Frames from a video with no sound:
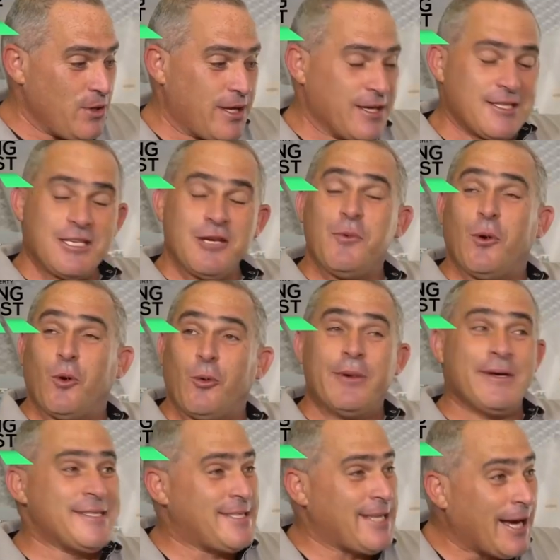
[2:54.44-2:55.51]
you can see we're
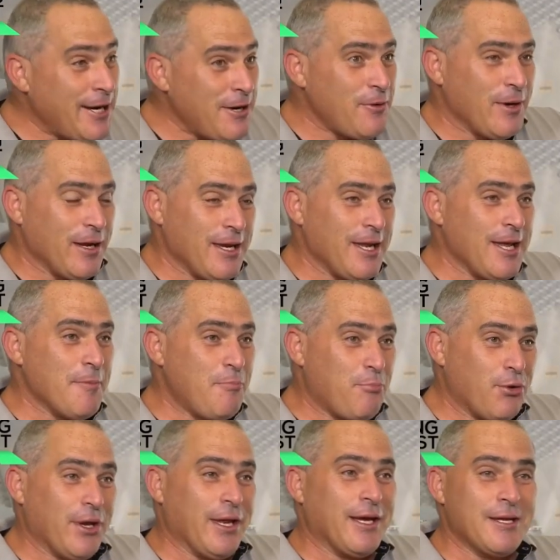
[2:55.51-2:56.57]
almost done already
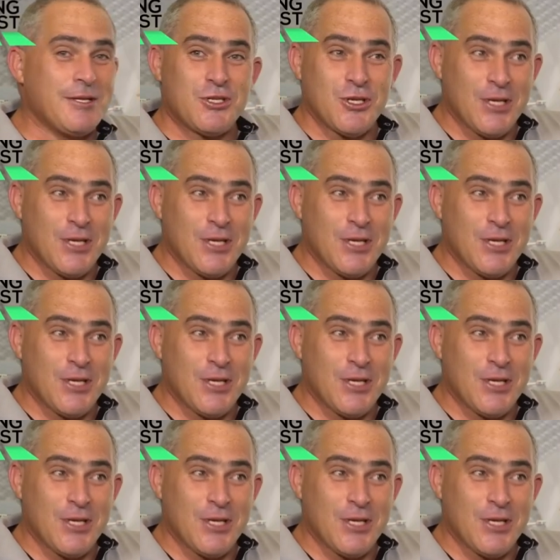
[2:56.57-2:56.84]
in putting it